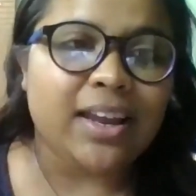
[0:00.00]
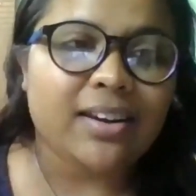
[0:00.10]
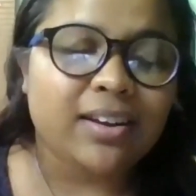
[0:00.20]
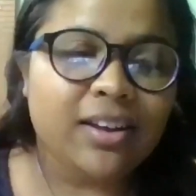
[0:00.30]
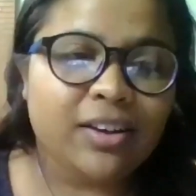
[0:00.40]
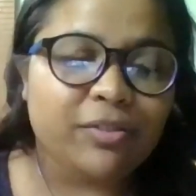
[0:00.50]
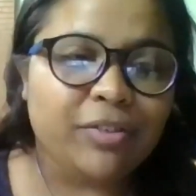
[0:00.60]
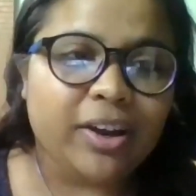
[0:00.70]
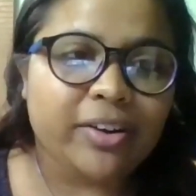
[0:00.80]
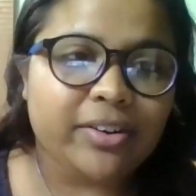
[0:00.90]
and
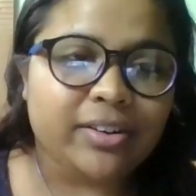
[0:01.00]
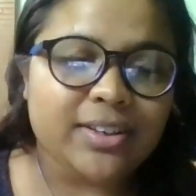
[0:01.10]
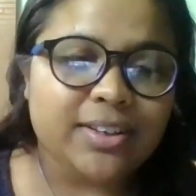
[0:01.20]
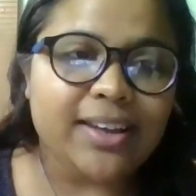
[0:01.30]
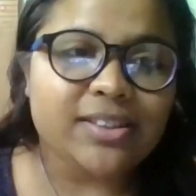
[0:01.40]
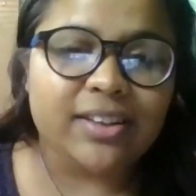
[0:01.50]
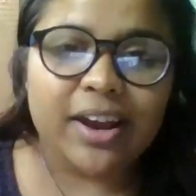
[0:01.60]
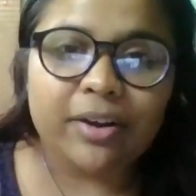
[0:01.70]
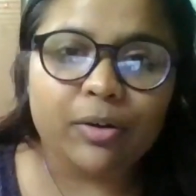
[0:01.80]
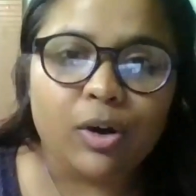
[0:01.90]
we are yet
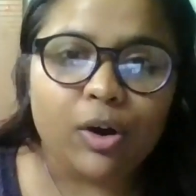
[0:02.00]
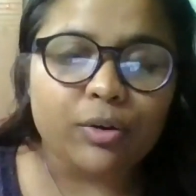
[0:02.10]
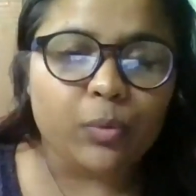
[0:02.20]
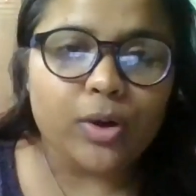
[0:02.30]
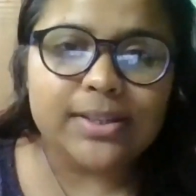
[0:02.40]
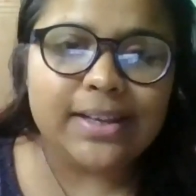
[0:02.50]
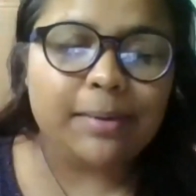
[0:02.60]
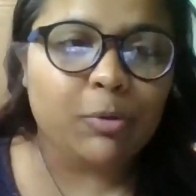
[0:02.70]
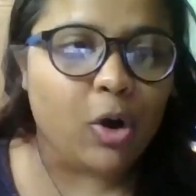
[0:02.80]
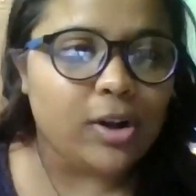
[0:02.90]
there on
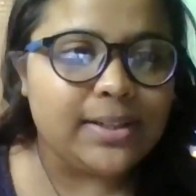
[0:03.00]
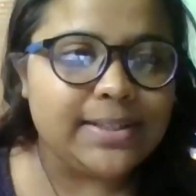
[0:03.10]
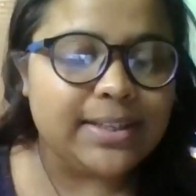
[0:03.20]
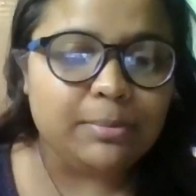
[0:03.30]
WhatsApp calls,